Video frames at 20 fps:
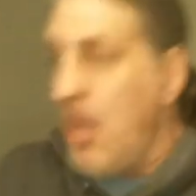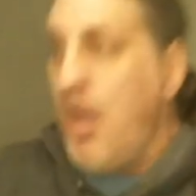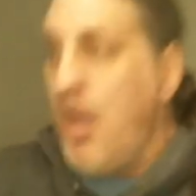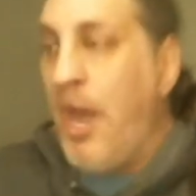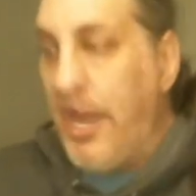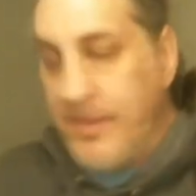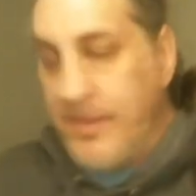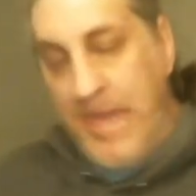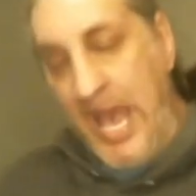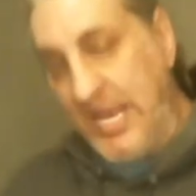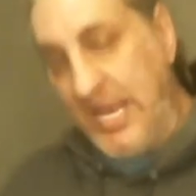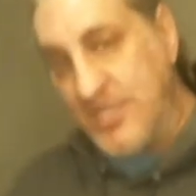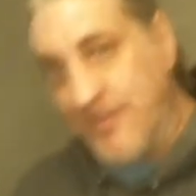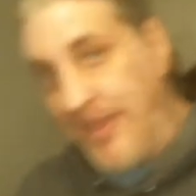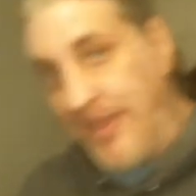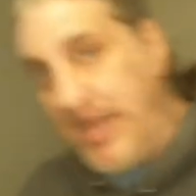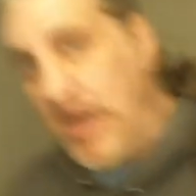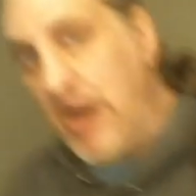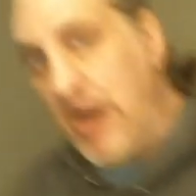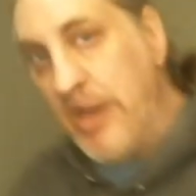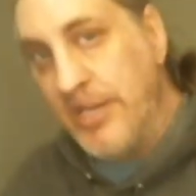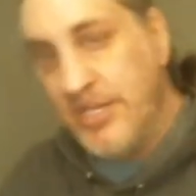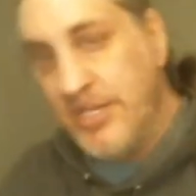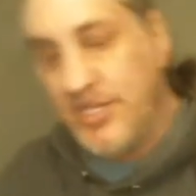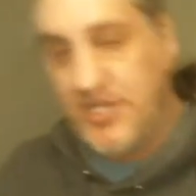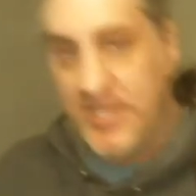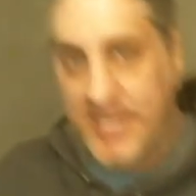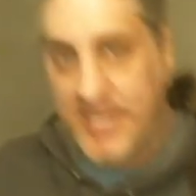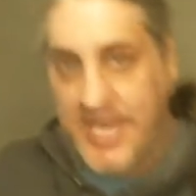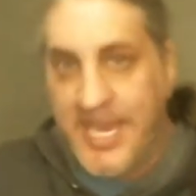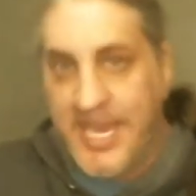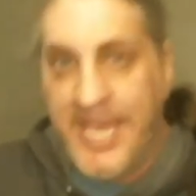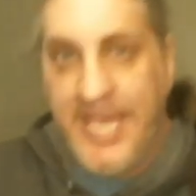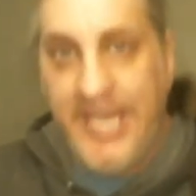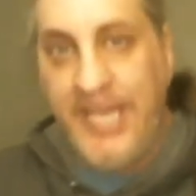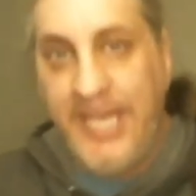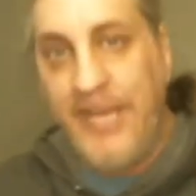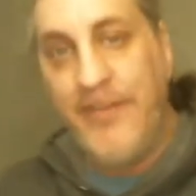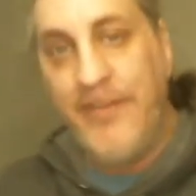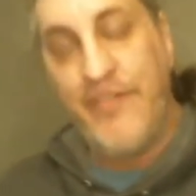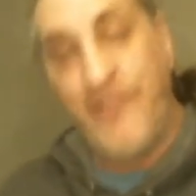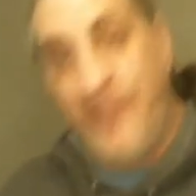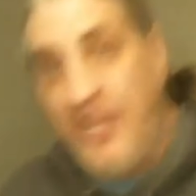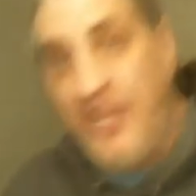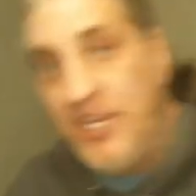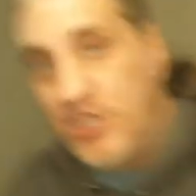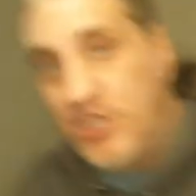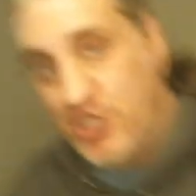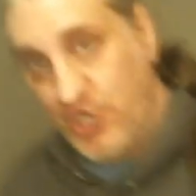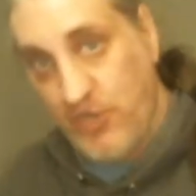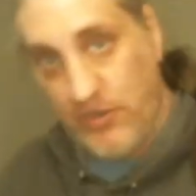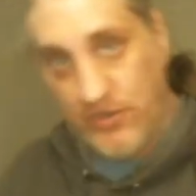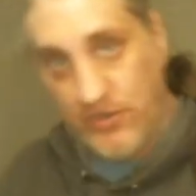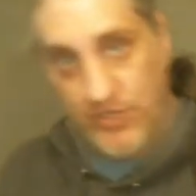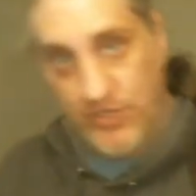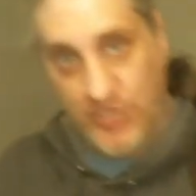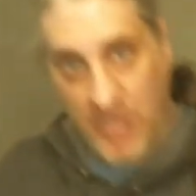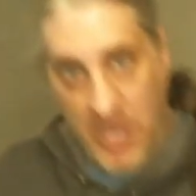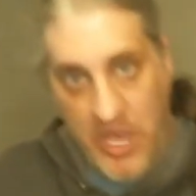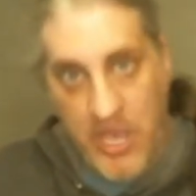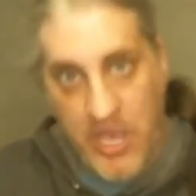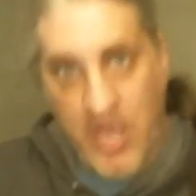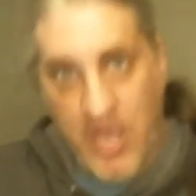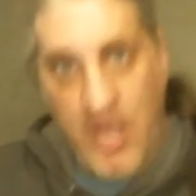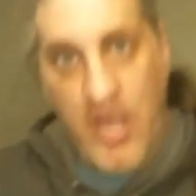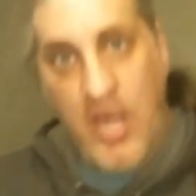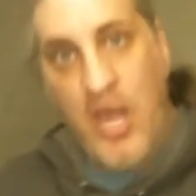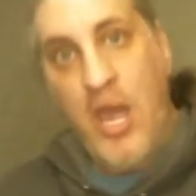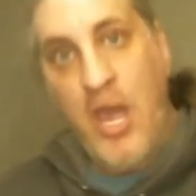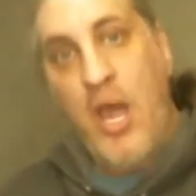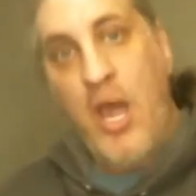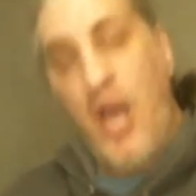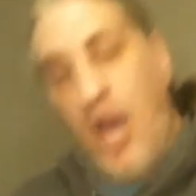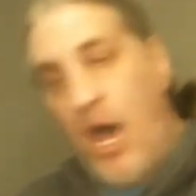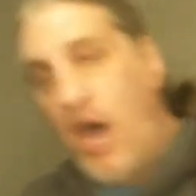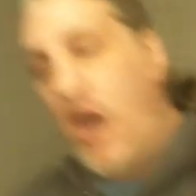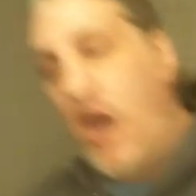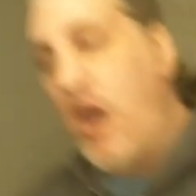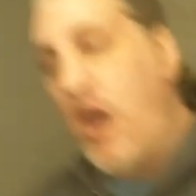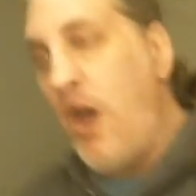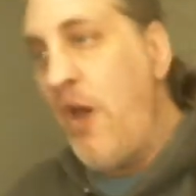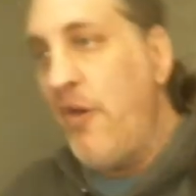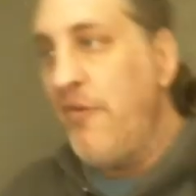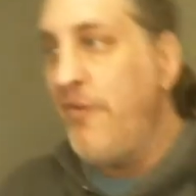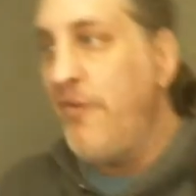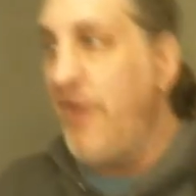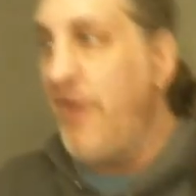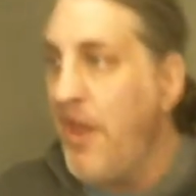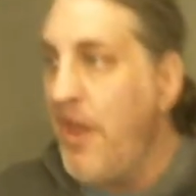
And that's because the key features of